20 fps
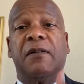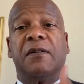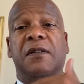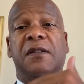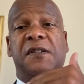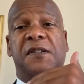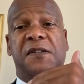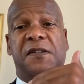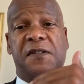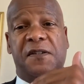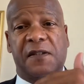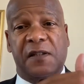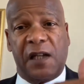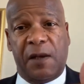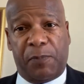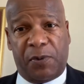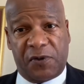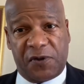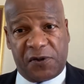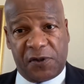This is a
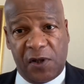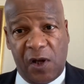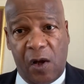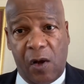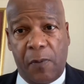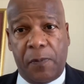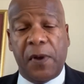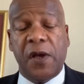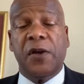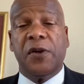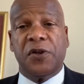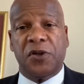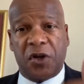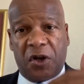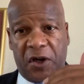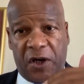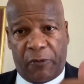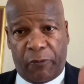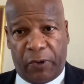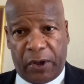slippery slope. You're
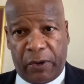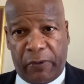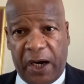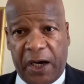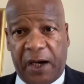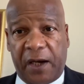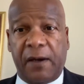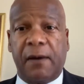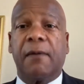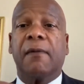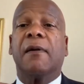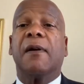gonna regret it.